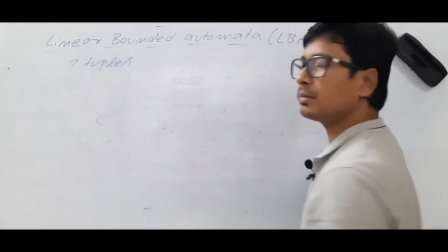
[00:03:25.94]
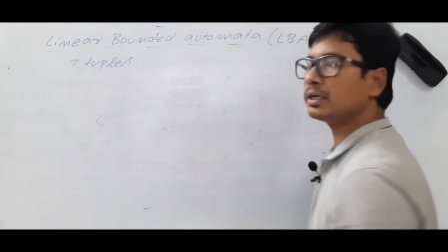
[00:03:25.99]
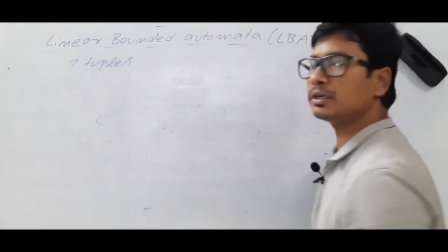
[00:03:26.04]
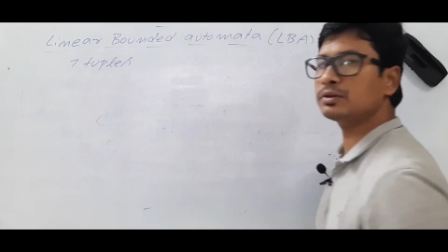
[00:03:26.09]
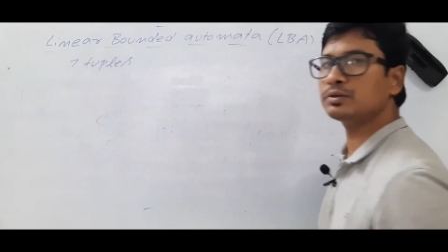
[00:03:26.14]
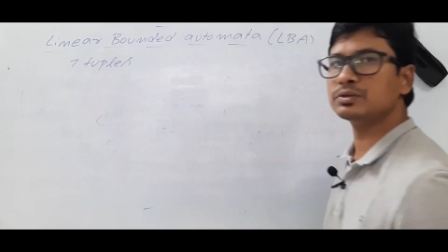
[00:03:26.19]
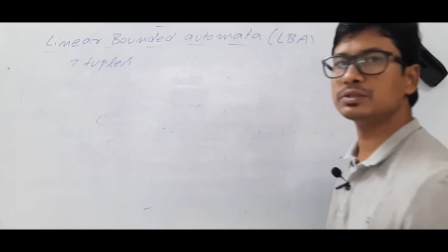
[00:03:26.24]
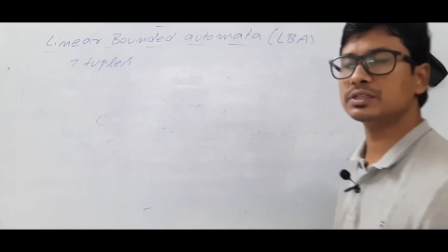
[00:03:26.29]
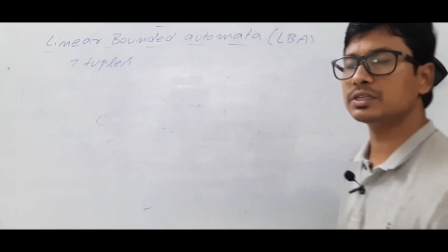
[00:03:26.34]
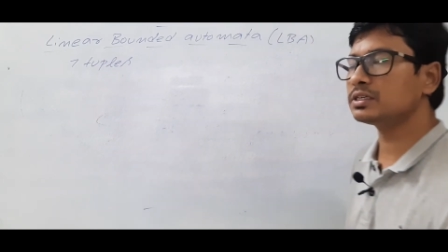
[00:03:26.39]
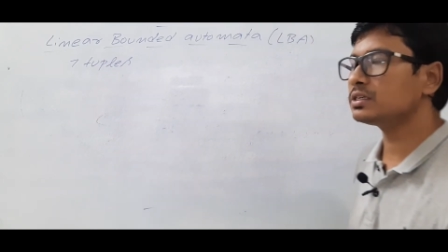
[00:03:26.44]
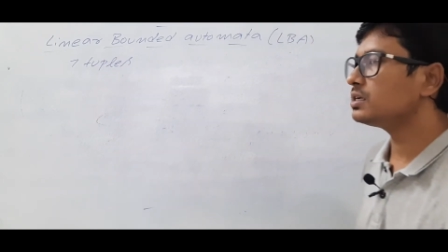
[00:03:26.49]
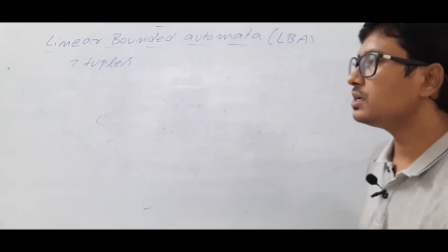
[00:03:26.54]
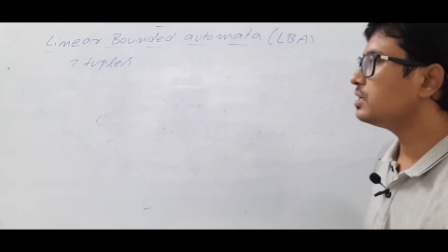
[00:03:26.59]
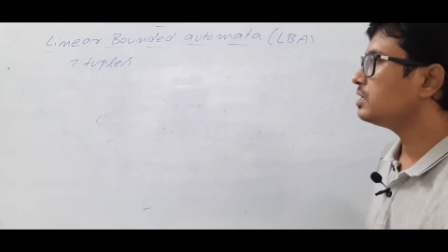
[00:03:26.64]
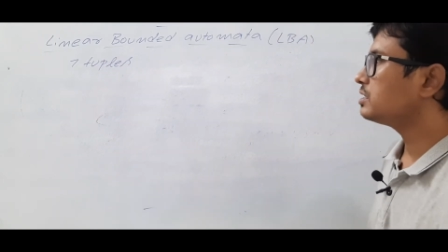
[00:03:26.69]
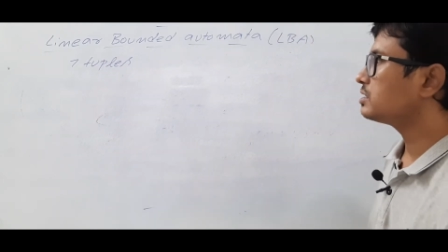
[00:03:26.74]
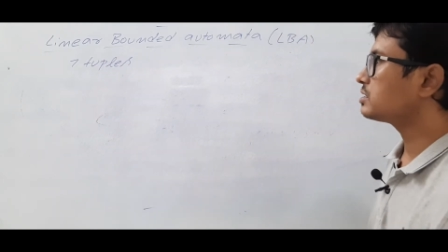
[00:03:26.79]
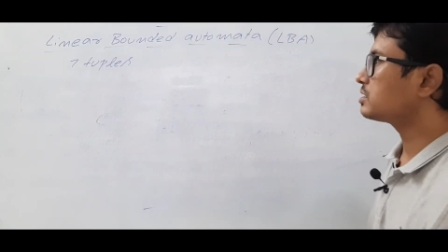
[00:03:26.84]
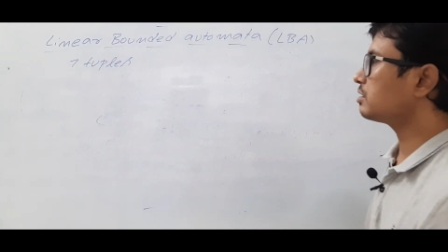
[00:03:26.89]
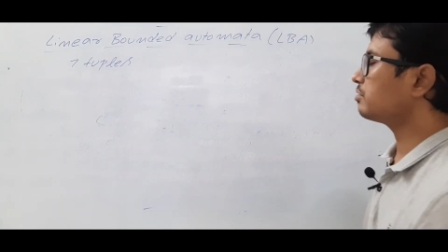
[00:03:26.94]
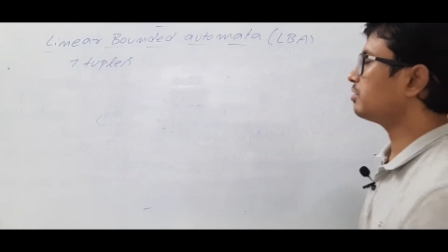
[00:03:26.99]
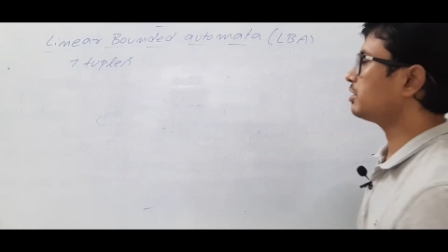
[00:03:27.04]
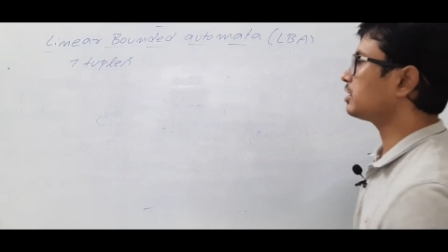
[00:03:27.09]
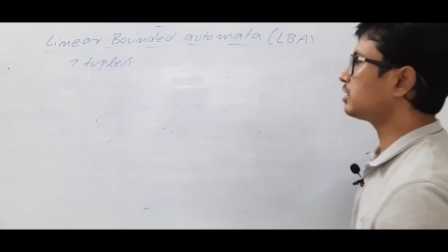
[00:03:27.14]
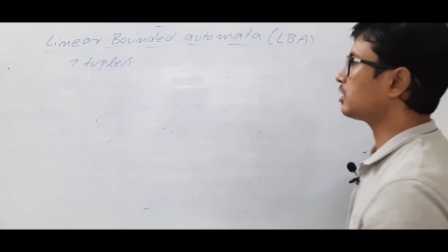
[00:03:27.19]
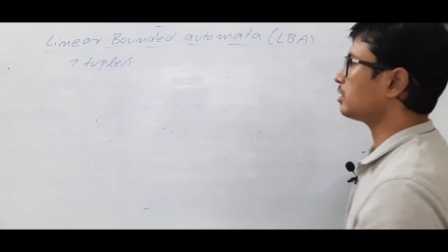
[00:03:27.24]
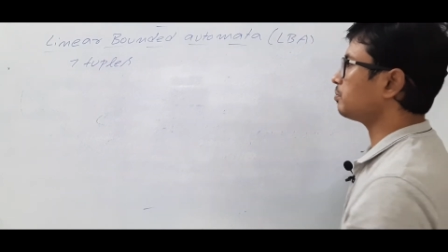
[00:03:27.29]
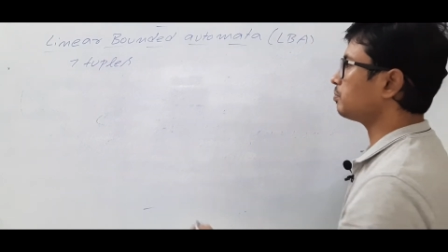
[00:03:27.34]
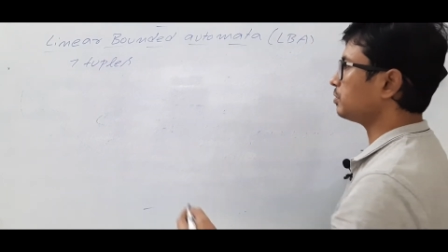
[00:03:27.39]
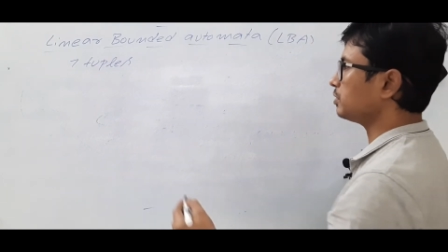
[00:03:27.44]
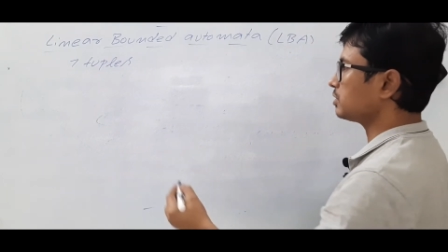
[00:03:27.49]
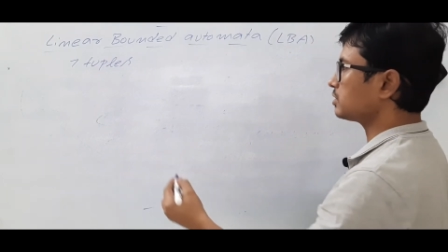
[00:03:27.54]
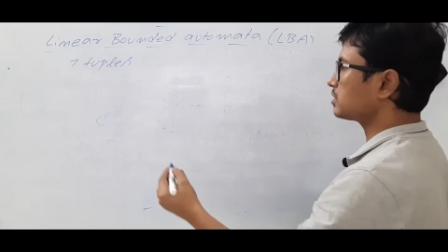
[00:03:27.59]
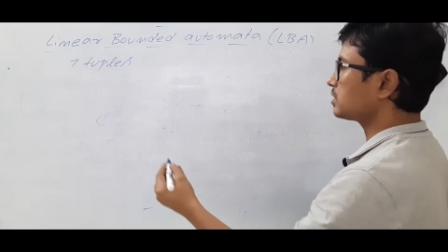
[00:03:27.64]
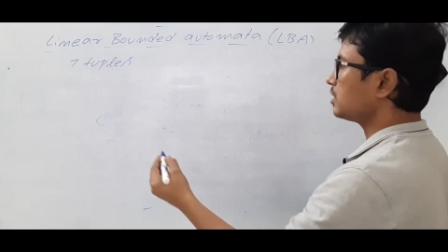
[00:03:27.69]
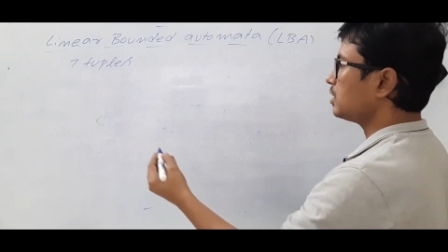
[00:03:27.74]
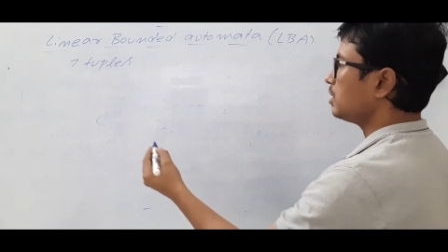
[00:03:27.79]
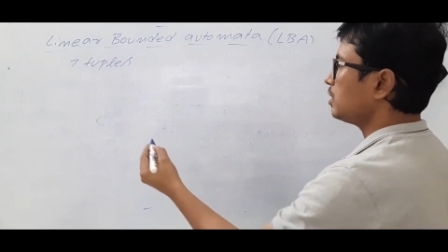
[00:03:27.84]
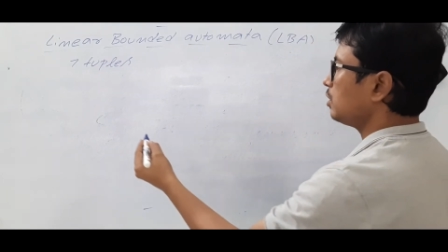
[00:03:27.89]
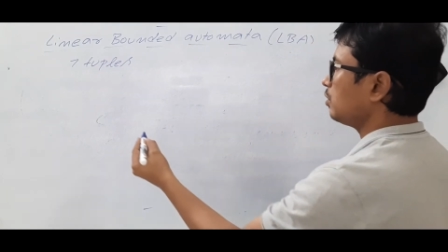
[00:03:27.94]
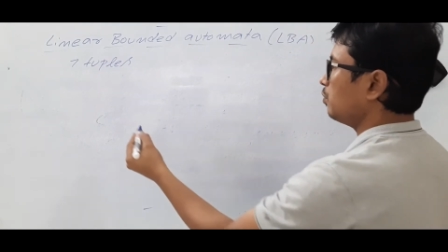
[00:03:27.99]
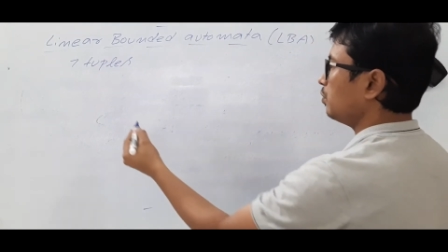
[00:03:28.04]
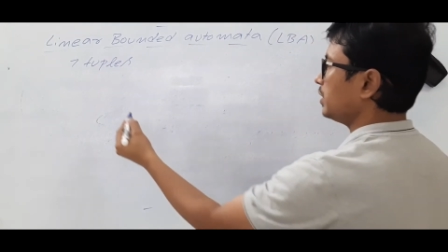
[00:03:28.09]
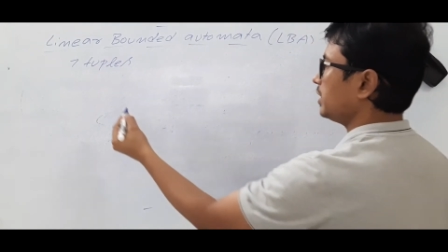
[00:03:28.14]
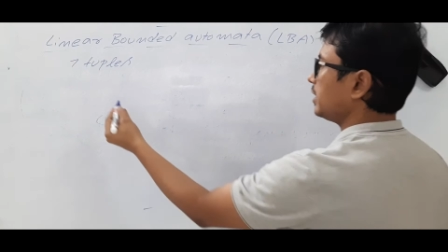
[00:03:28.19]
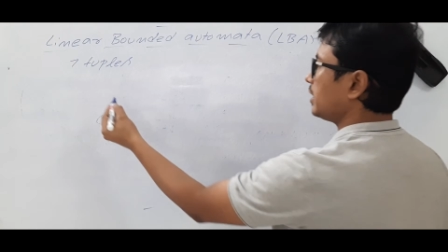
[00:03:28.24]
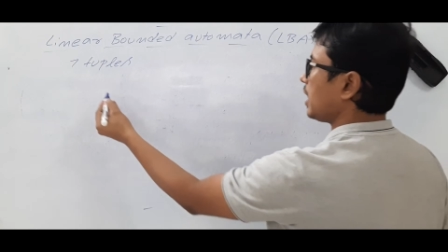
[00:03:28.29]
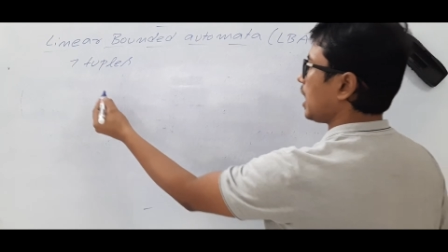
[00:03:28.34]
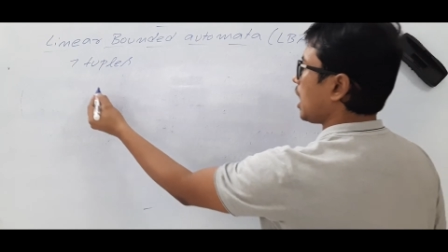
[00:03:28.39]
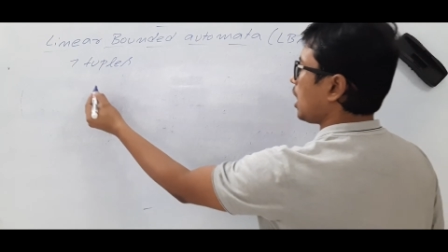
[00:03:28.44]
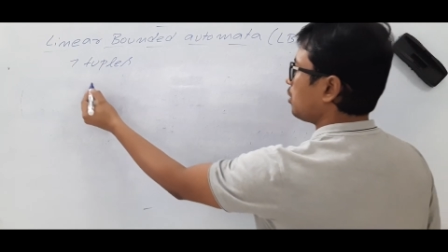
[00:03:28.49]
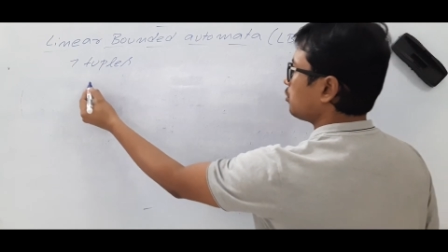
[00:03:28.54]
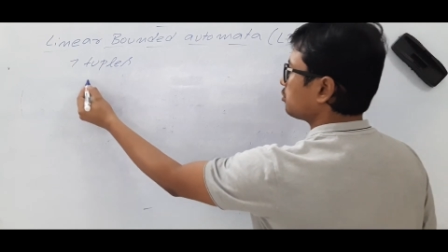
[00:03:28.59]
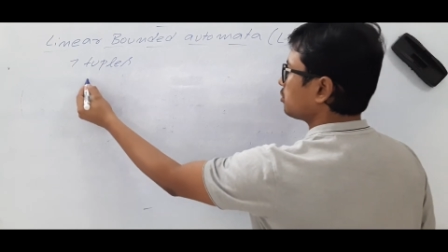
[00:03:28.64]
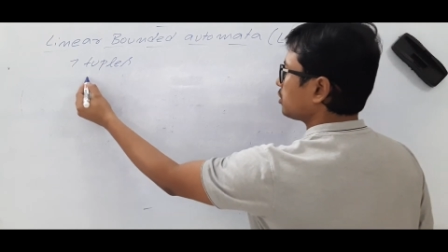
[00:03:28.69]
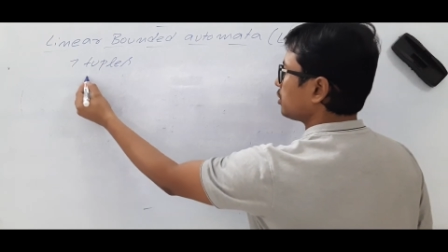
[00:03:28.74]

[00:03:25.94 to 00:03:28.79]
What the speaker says: using 7 tuples. We have